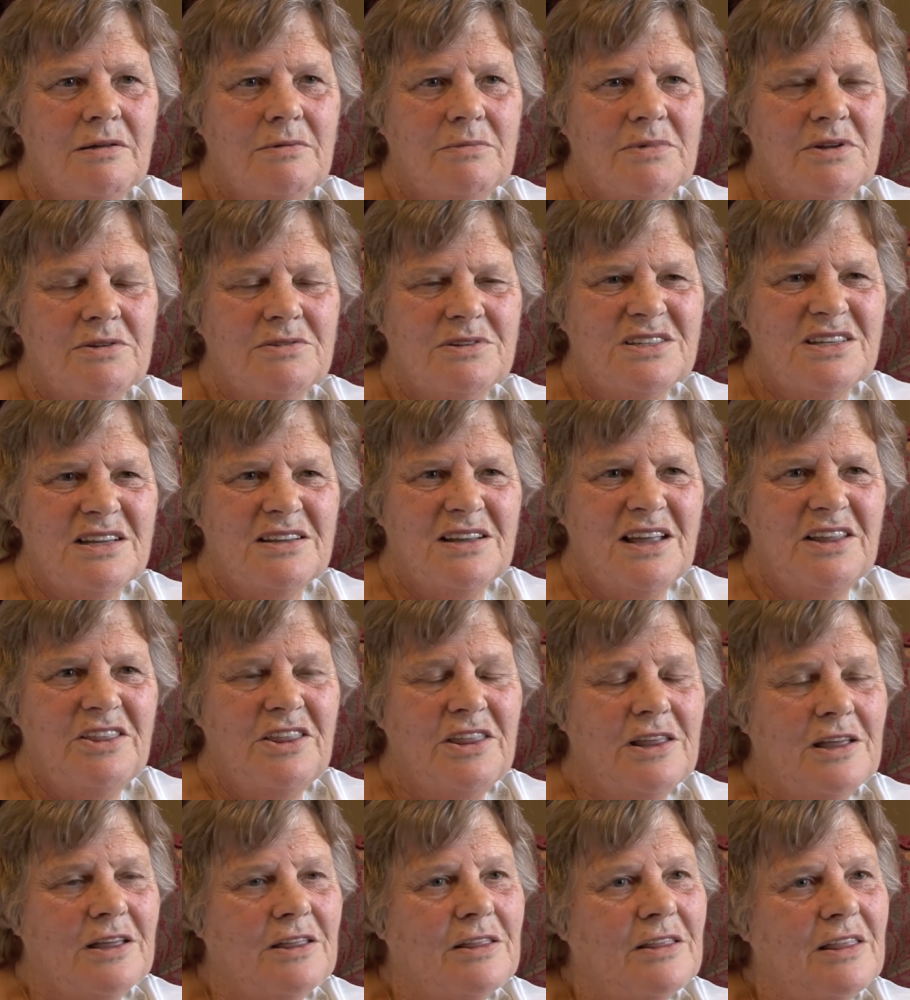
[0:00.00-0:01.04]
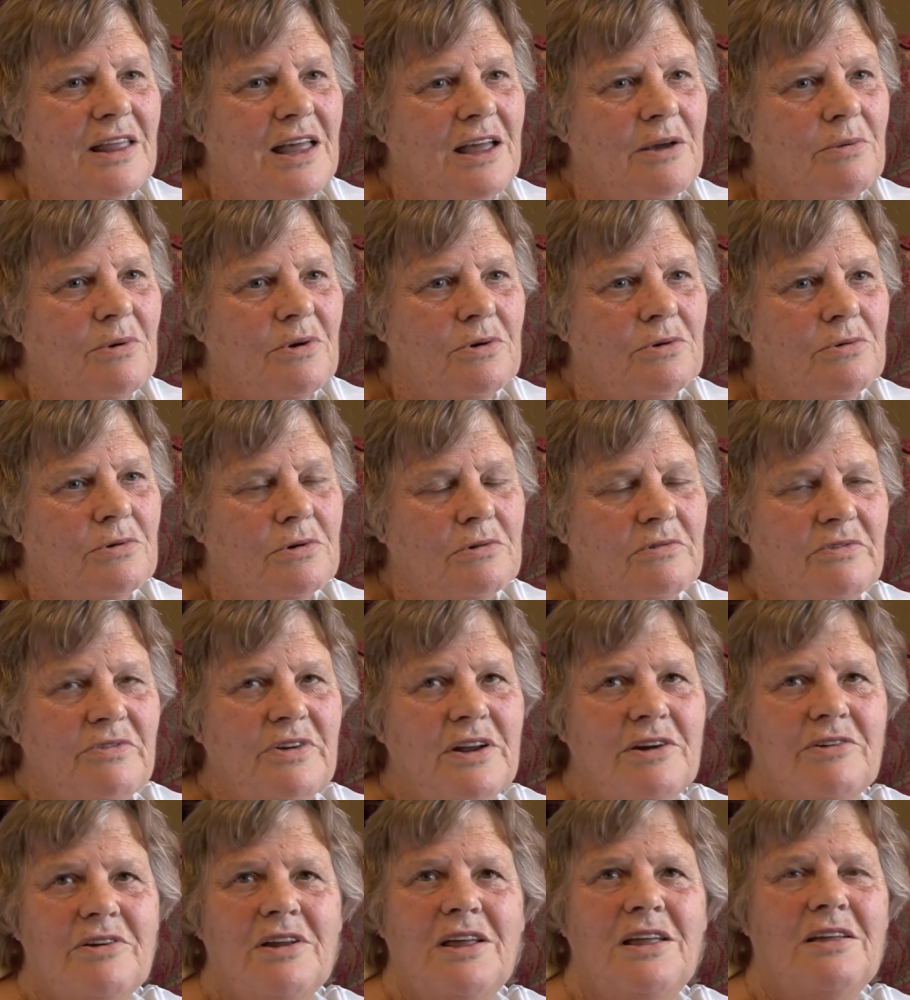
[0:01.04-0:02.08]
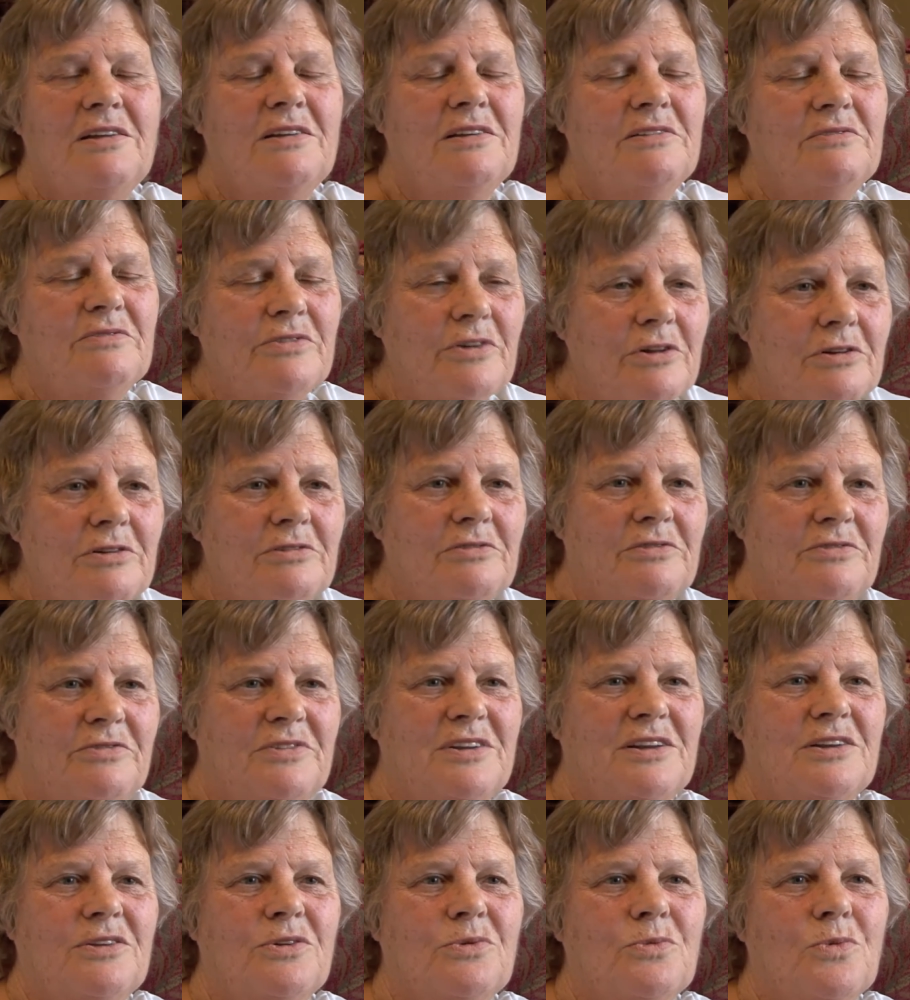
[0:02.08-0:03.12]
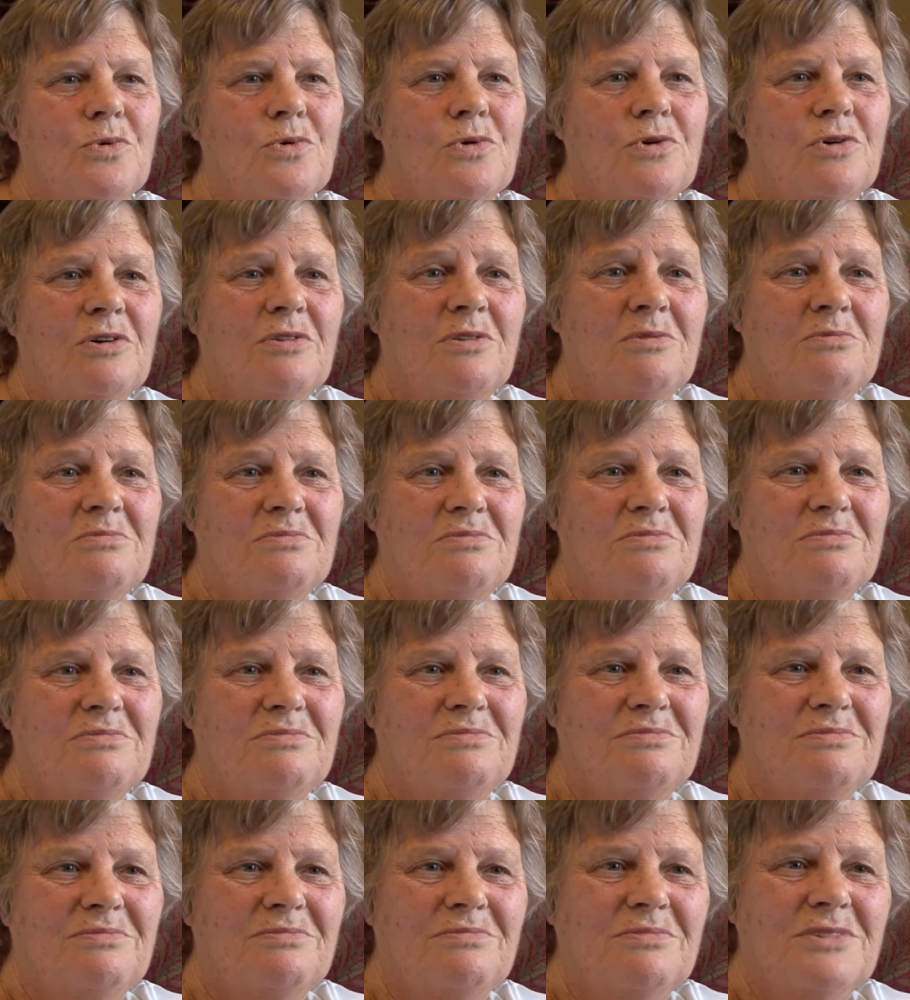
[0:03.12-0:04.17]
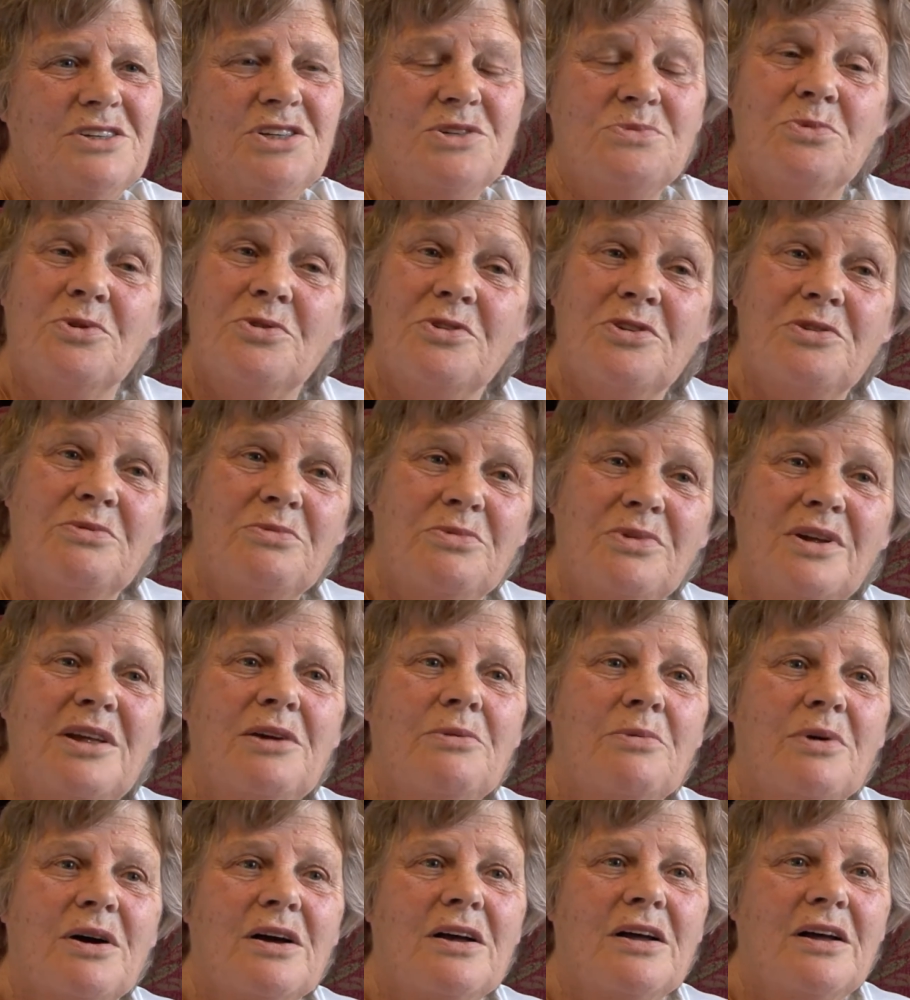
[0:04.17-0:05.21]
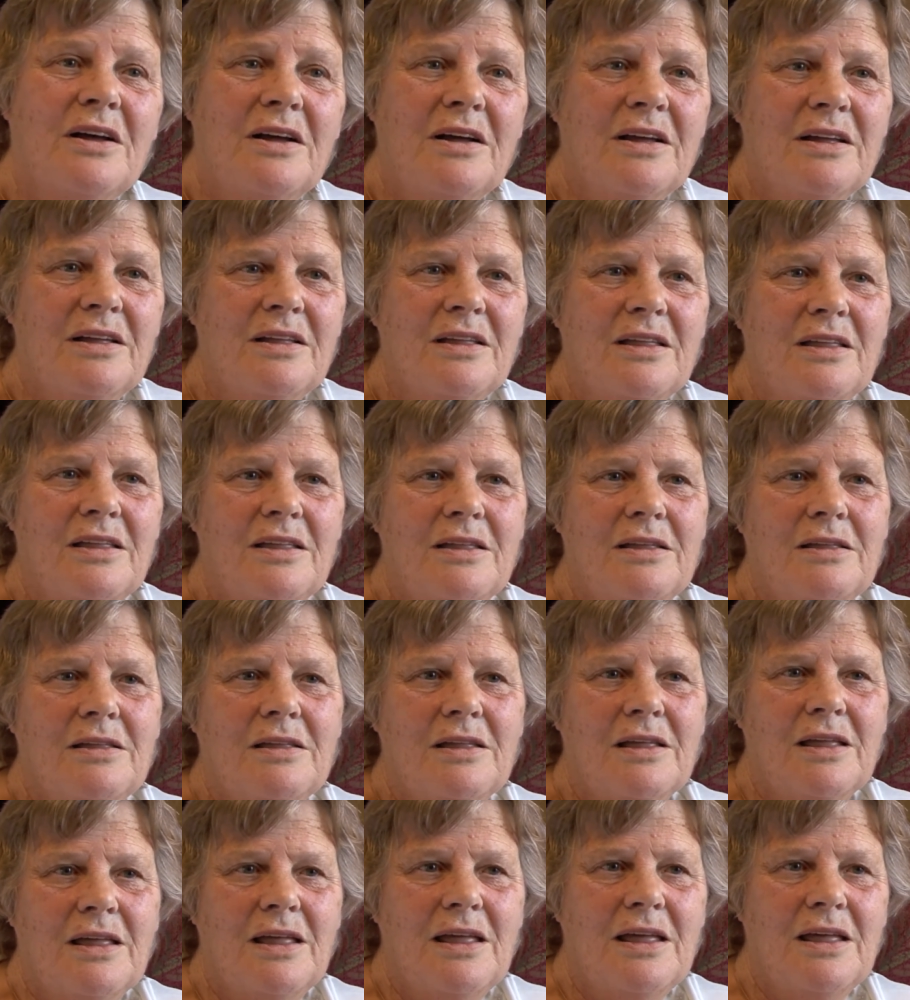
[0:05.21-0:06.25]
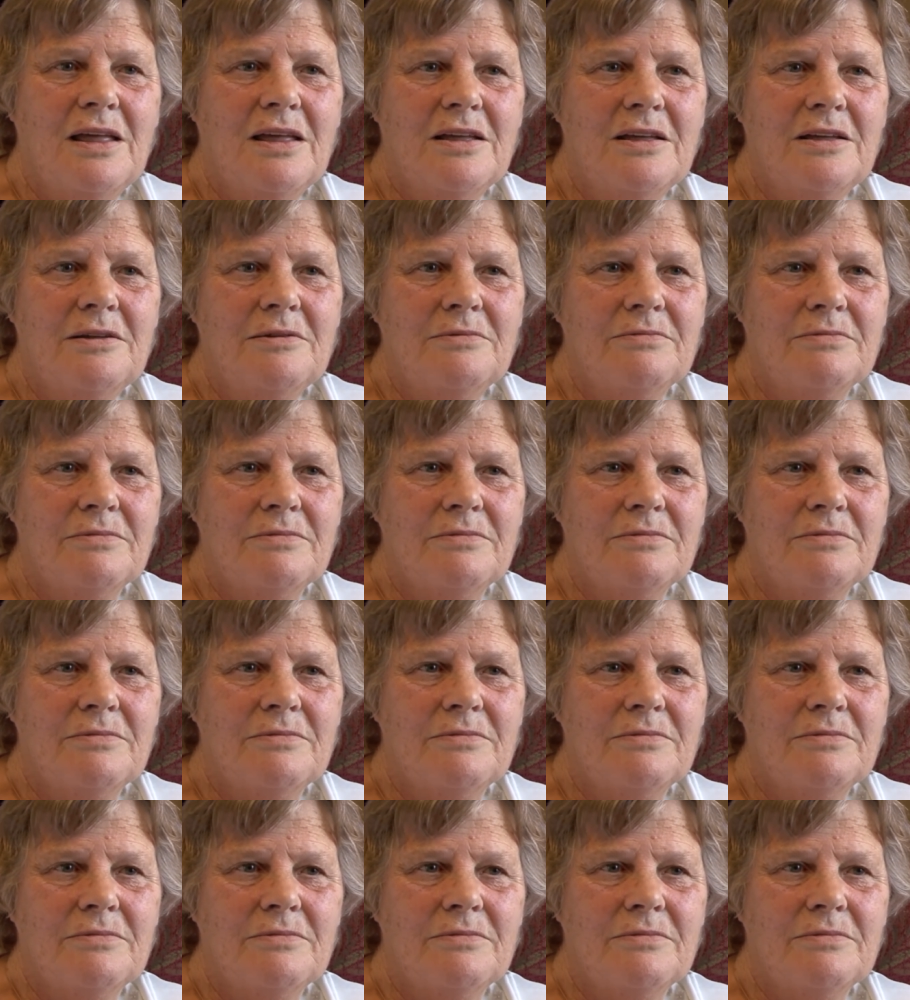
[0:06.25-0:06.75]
because I think they were all very involved in the war, much more than we were here.